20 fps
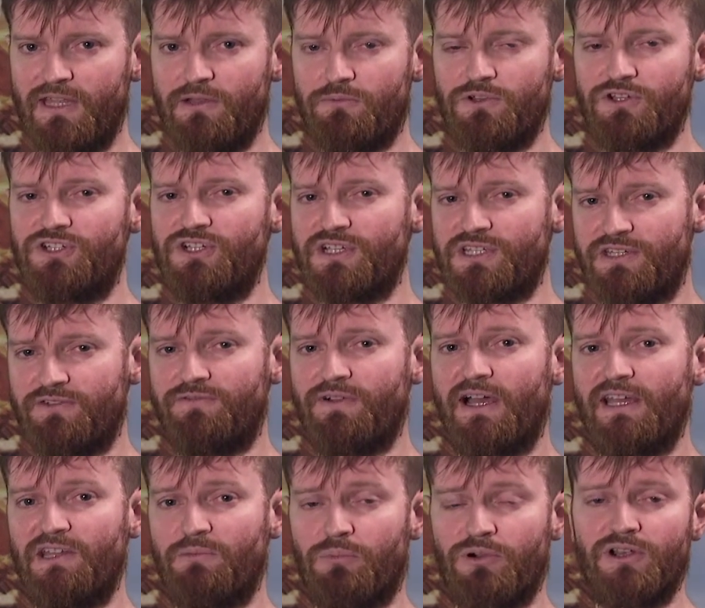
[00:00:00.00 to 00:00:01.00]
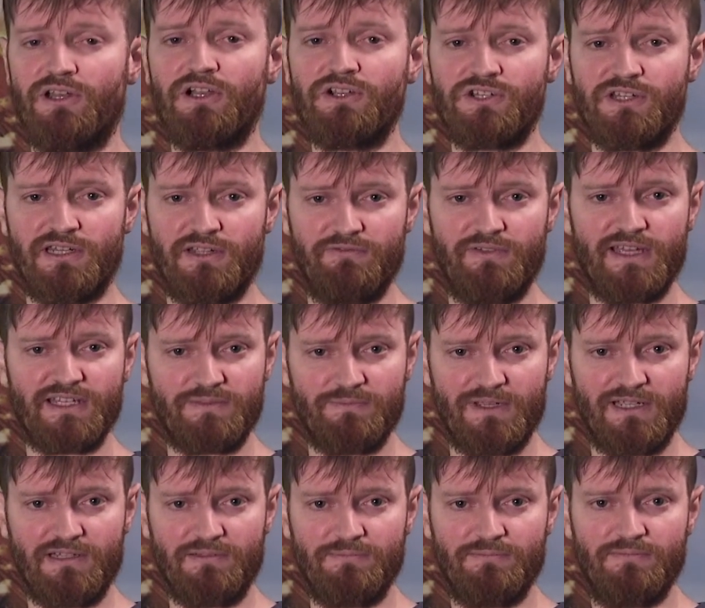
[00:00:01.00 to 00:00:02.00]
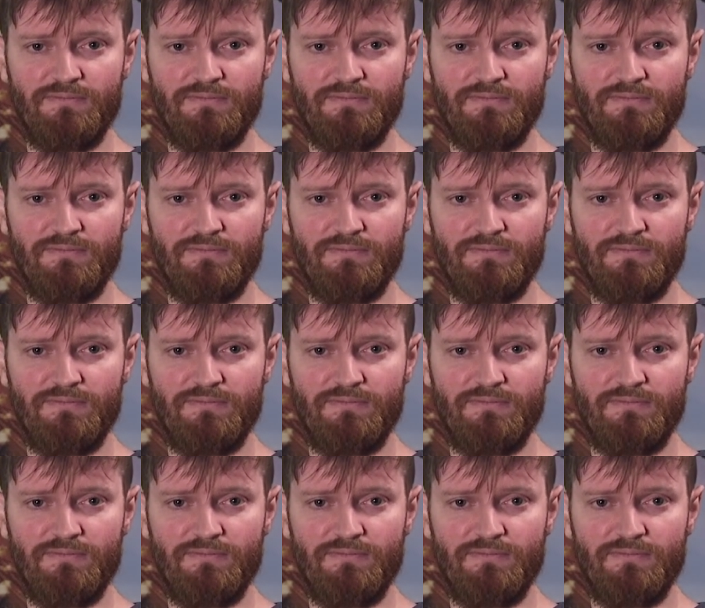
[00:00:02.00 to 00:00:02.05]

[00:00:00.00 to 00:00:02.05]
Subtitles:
they will justify the production investment.